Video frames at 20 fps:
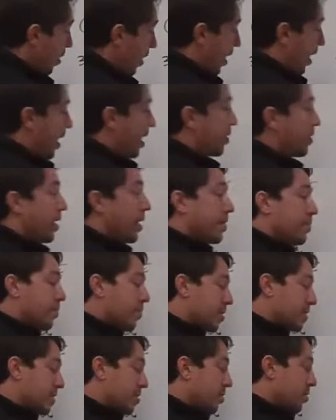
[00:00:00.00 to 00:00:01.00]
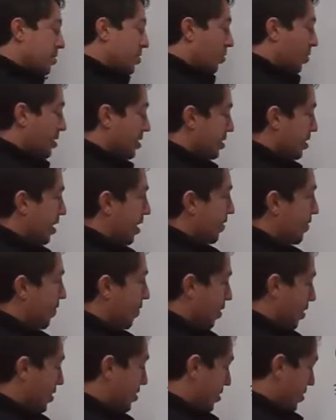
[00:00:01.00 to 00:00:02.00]
Okay, anyway, what's the net
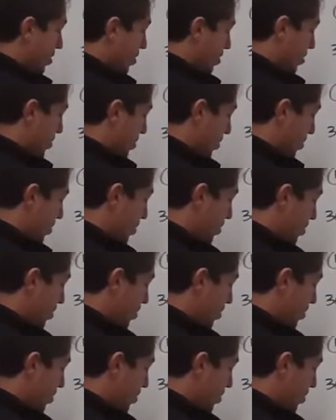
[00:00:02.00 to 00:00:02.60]
force?